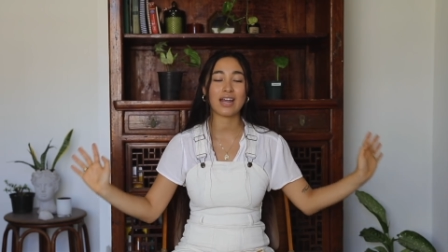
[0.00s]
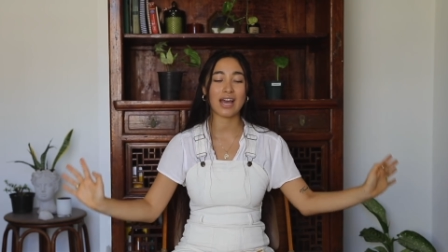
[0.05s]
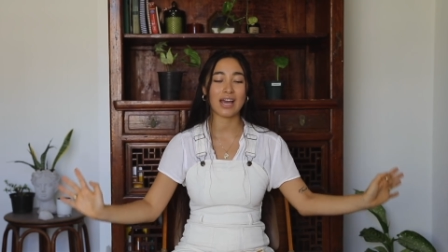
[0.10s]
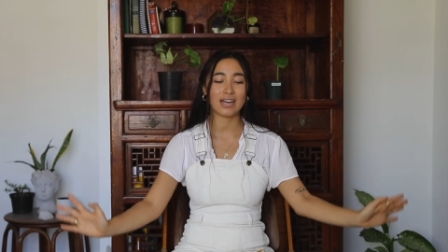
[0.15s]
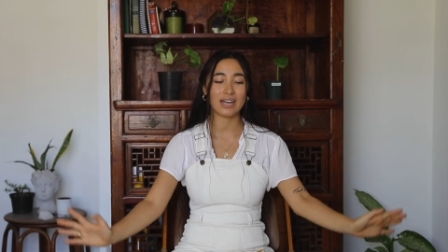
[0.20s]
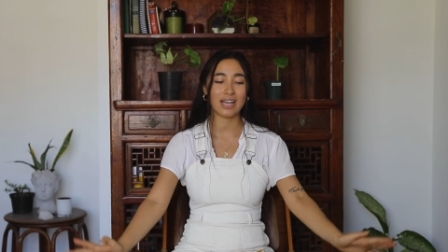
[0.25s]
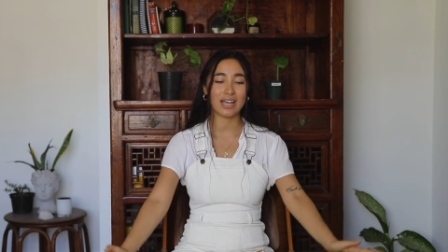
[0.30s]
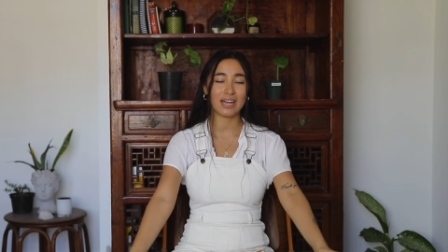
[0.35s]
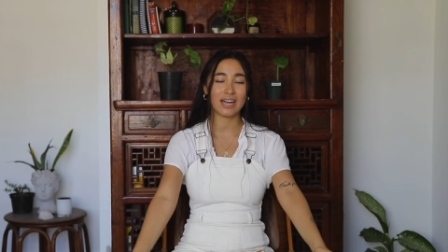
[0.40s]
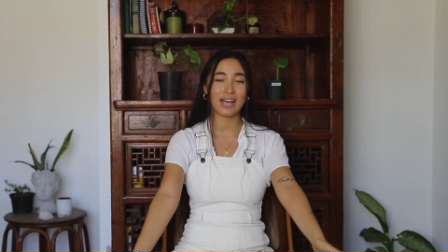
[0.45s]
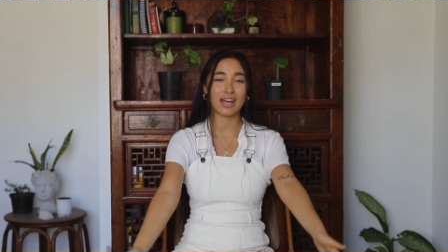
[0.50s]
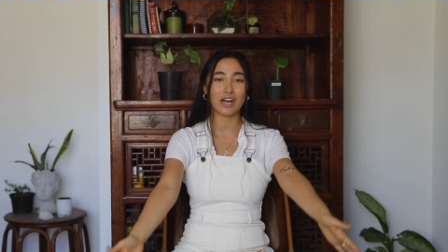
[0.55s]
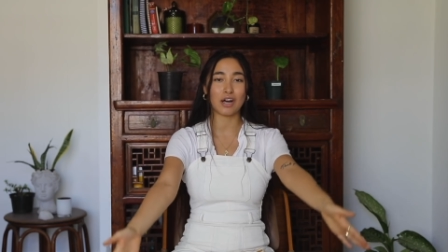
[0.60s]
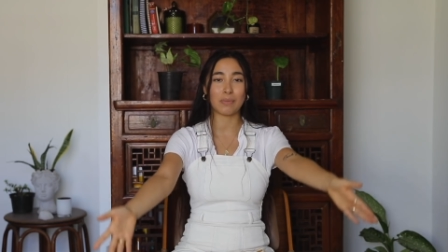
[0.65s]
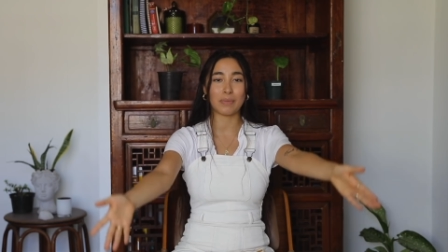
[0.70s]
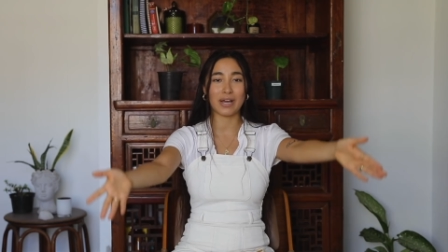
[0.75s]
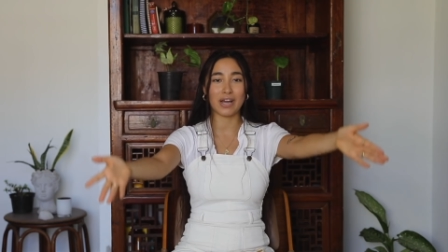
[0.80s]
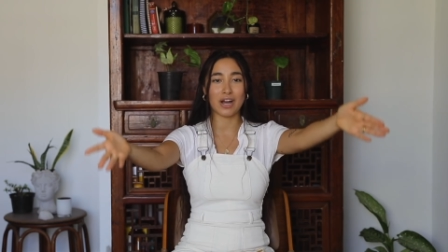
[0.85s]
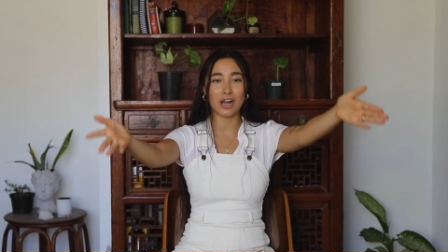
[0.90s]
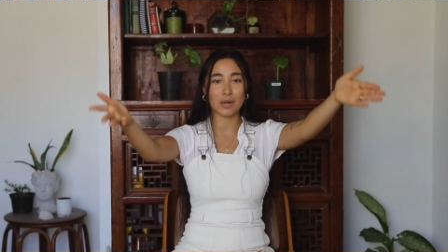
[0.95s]
and
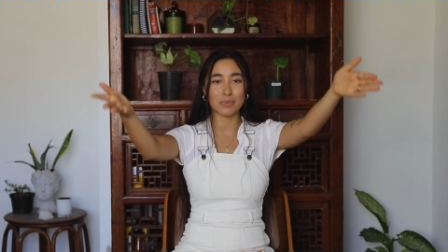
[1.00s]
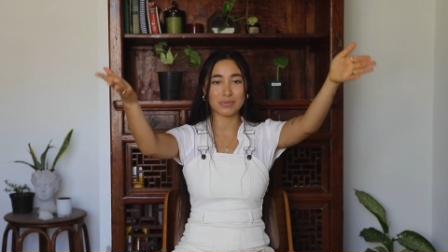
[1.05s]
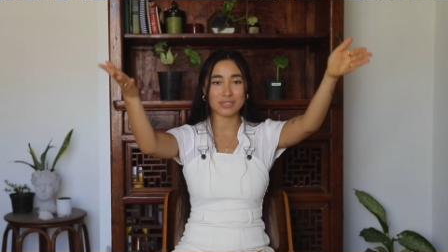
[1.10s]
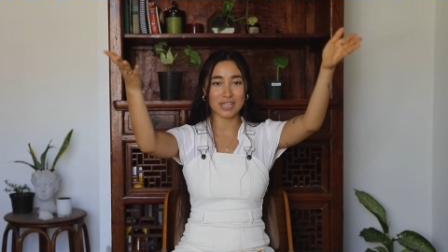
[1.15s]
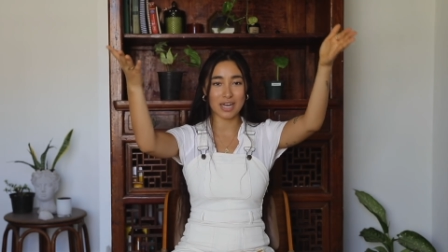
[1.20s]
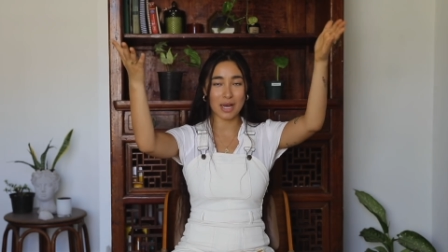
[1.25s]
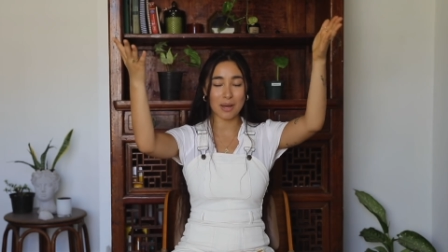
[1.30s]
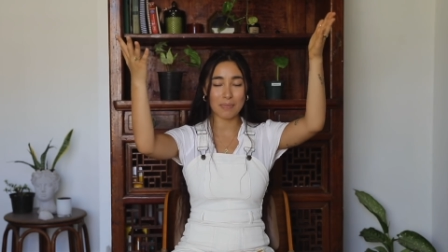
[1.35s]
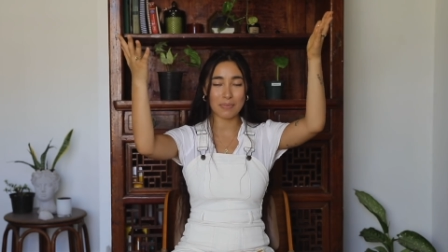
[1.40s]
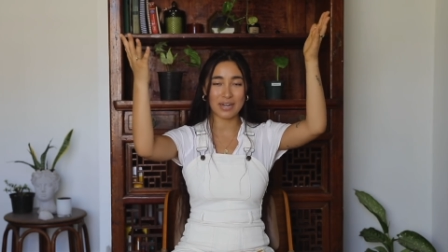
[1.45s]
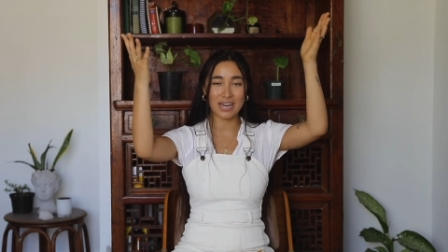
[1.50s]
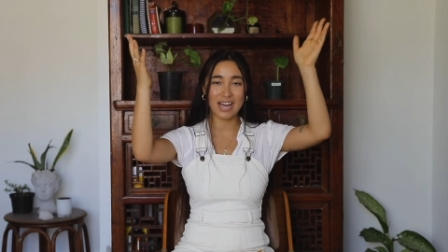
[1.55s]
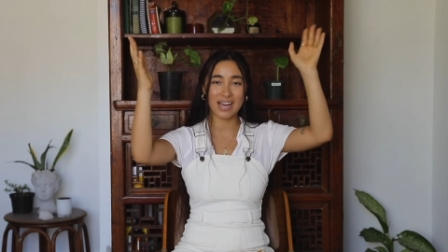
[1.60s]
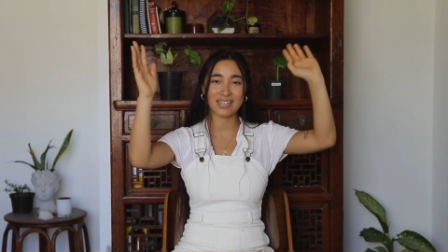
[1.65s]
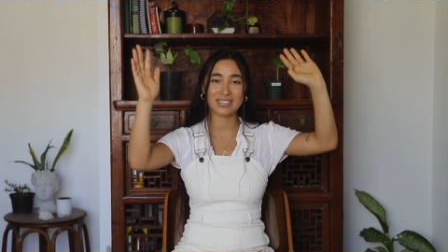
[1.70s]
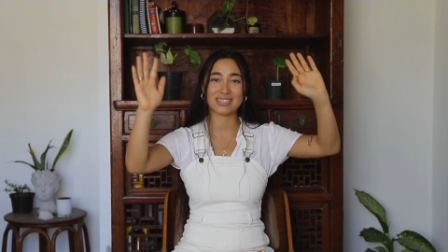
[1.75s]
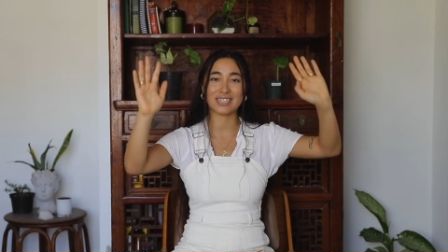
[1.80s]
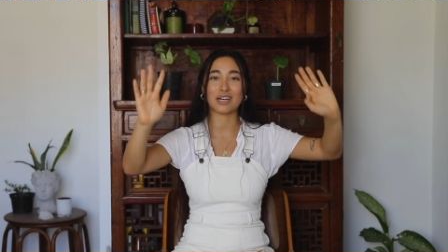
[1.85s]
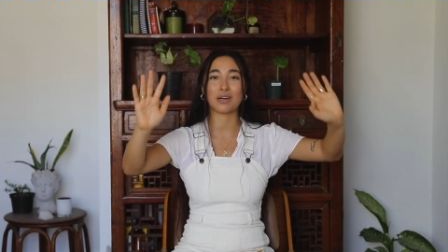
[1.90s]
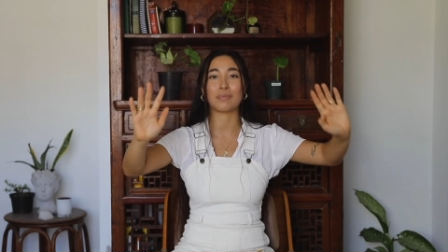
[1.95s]
inhale my arms up and
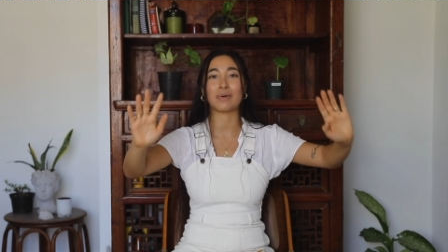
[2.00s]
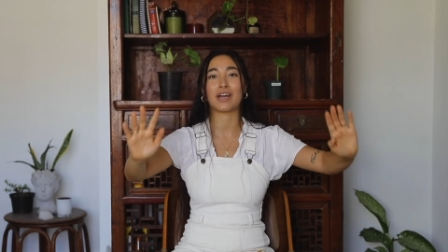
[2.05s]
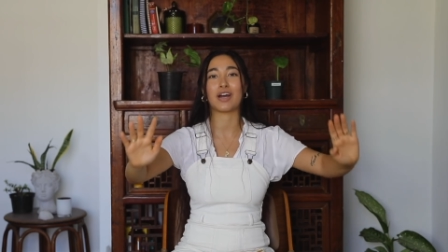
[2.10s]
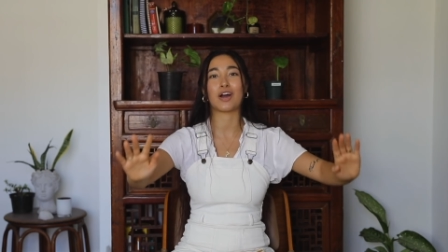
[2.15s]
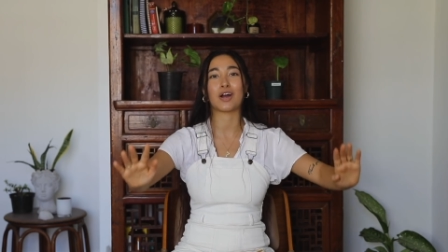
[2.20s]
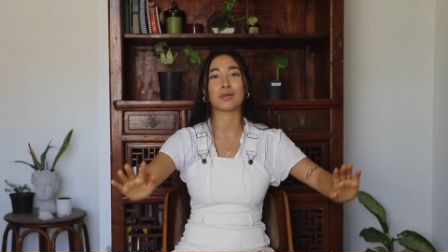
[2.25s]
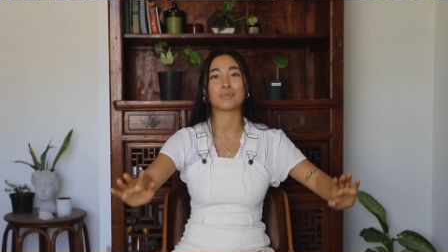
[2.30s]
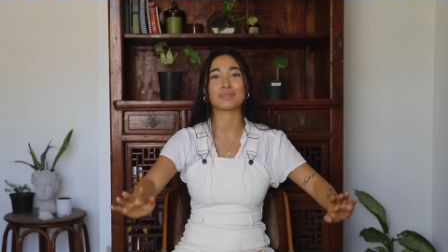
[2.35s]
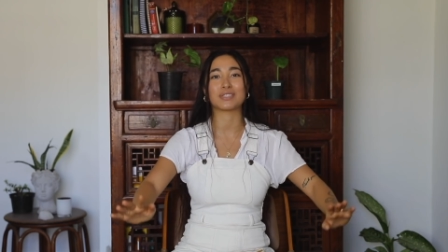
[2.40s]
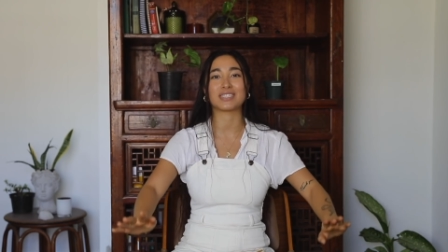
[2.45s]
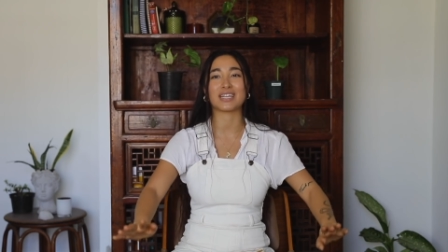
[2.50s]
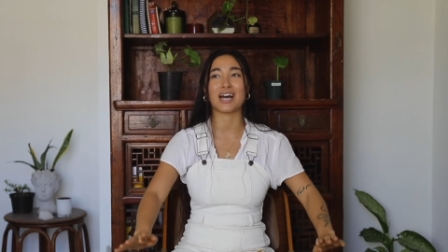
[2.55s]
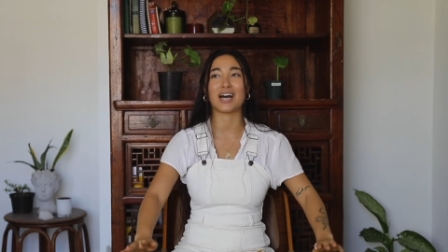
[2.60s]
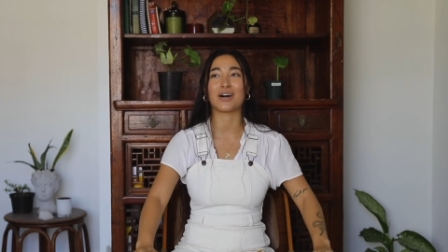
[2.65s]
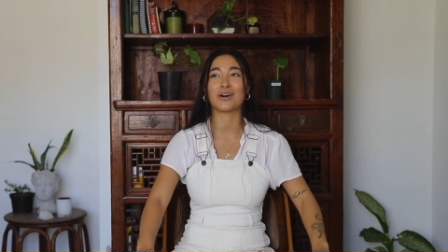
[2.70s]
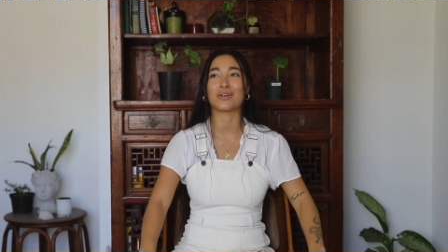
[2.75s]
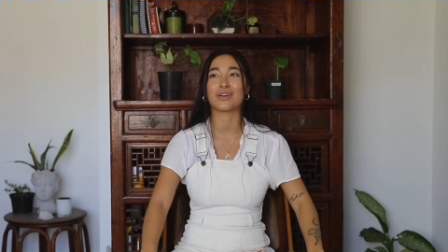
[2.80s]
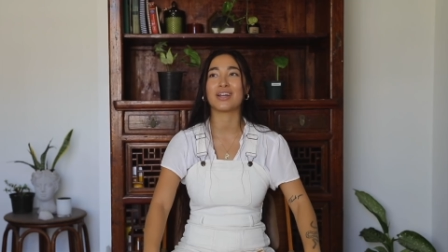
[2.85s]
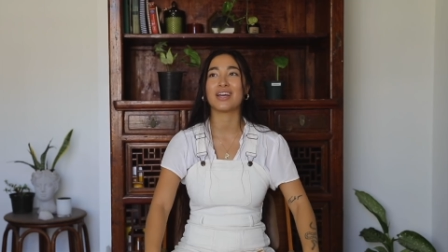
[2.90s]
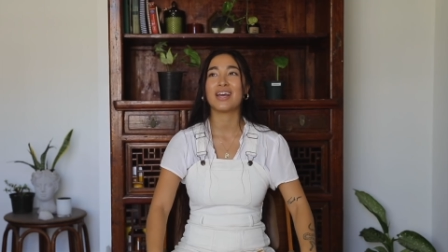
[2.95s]
exhale my arms
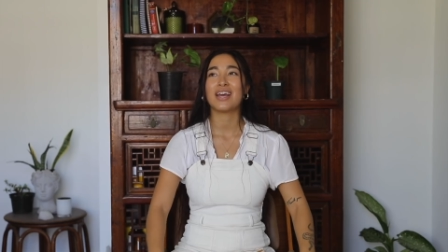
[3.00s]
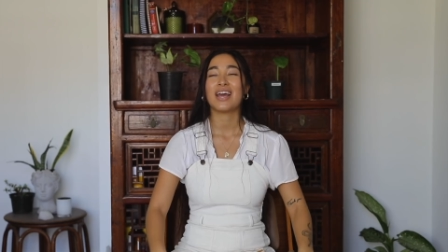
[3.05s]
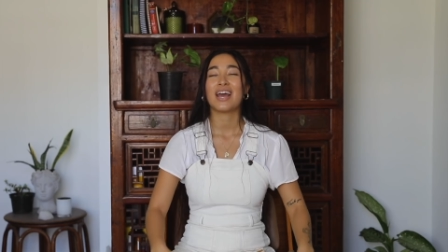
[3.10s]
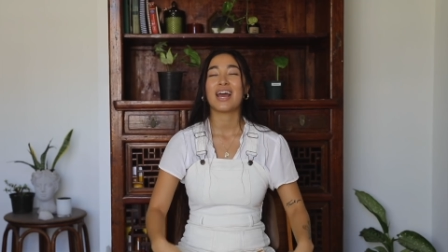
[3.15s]
down,